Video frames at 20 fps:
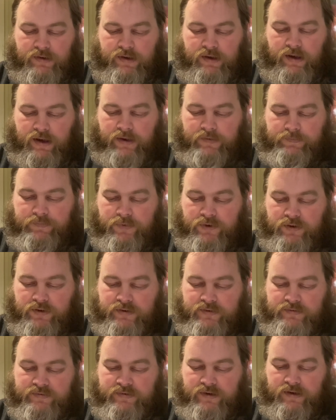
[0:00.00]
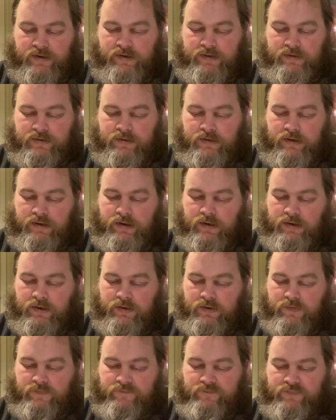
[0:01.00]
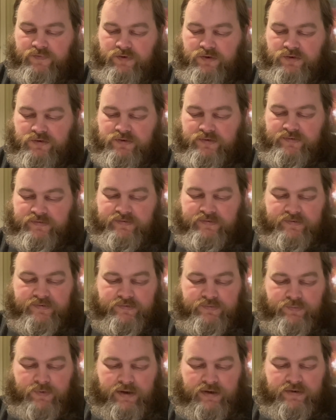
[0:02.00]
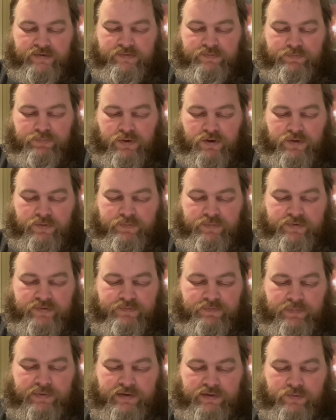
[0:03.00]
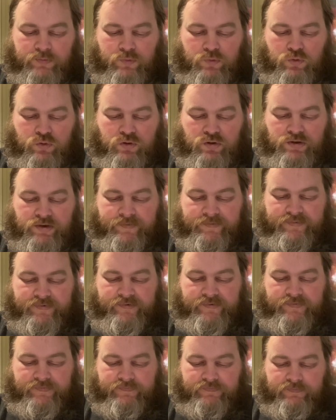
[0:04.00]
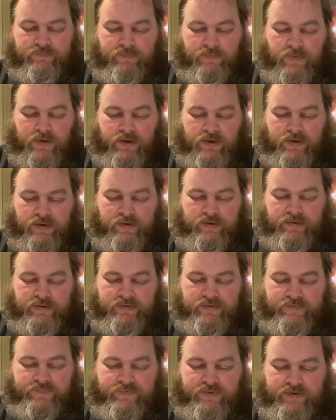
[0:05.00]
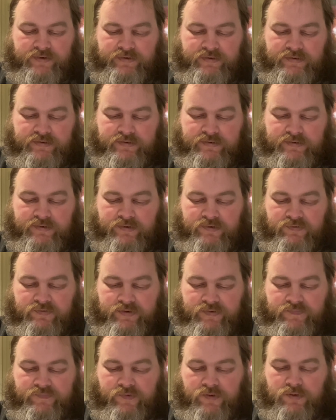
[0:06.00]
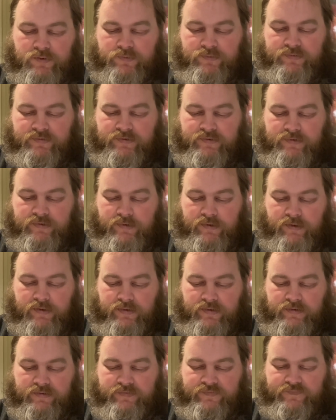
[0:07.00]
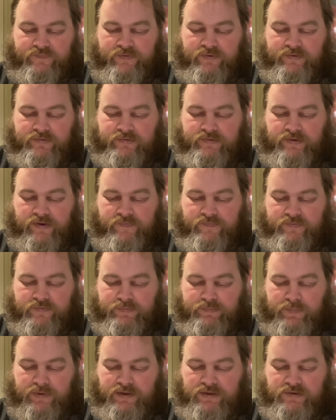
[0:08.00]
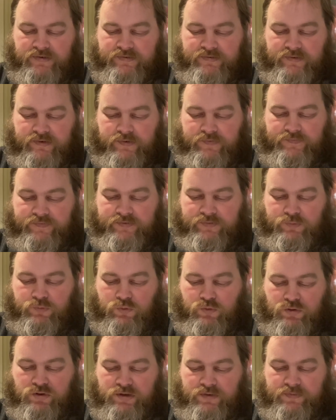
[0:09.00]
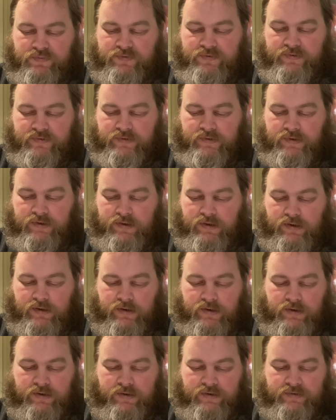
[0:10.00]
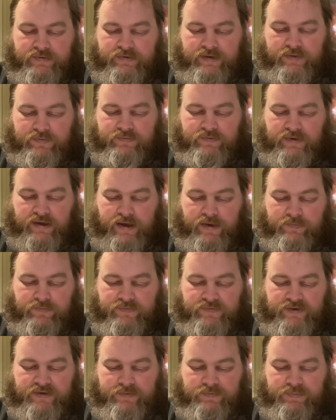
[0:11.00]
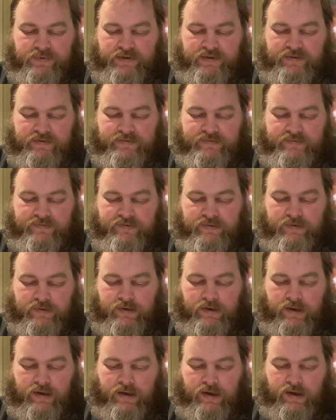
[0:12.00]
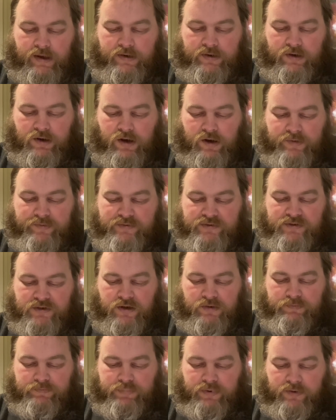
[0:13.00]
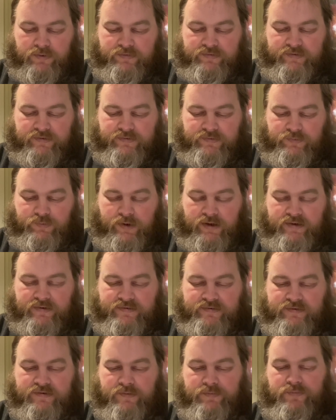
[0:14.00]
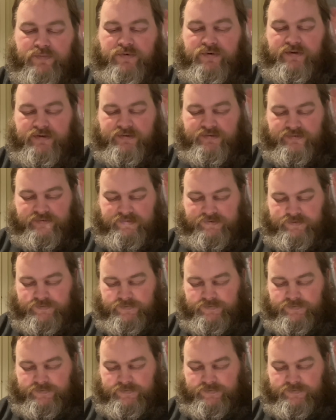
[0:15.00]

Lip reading: and mercantile conversions, as well as purpose-built warships. Divided into 3 volumes, this first covers major surface warships down to MTBs and armoured gunboats, as well as submarines.